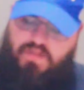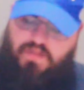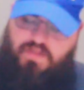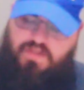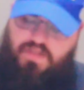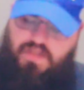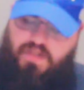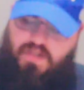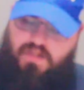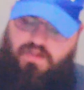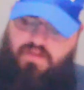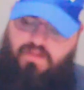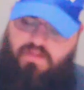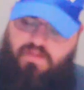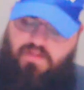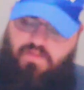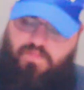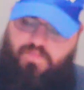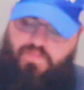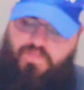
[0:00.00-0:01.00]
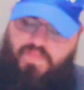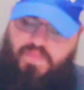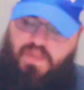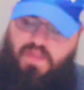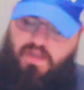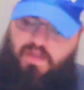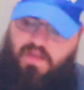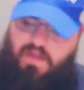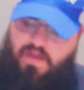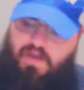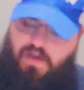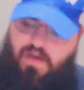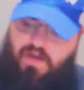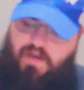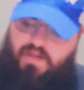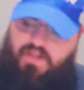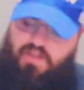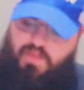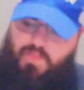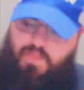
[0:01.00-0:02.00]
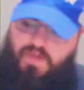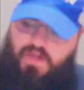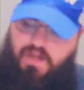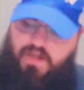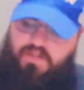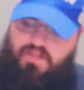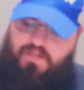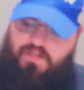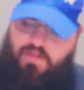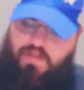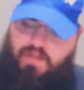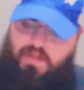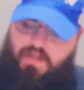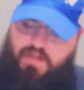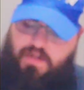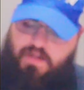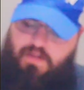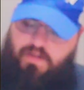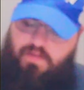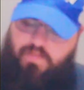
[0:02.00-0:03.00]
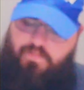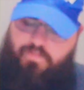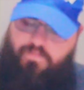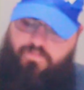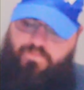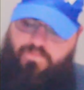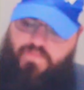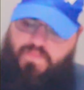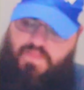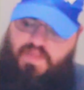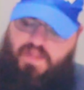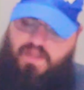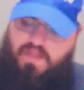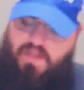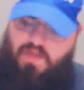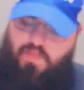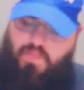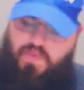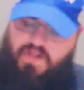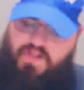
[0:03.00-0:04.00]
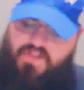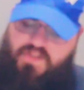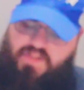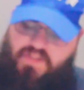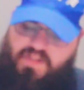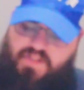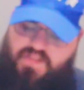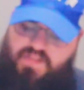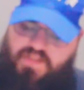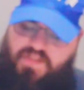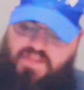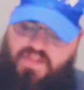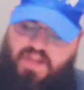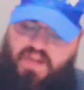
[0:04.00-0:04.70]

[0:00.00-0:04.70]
and said unto them, Occupy till I come. But his citizens